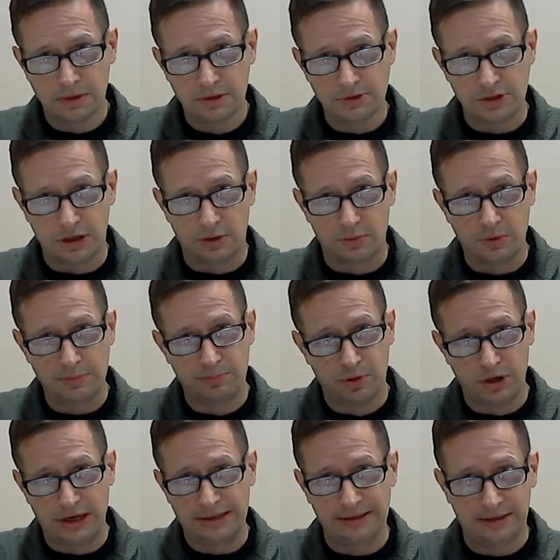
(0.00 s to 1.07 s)
so we
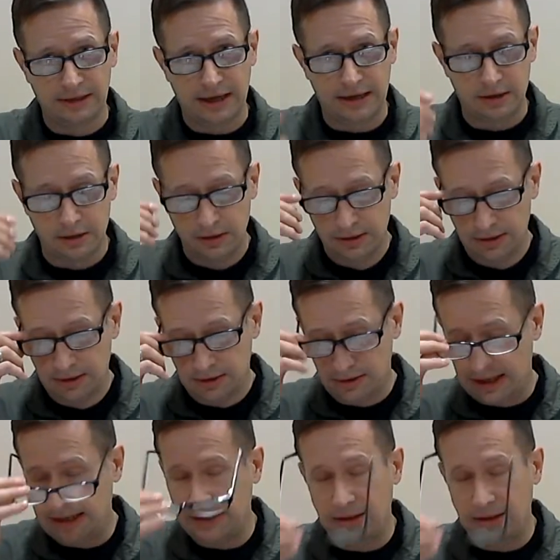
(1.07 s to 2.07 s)
put in the letter that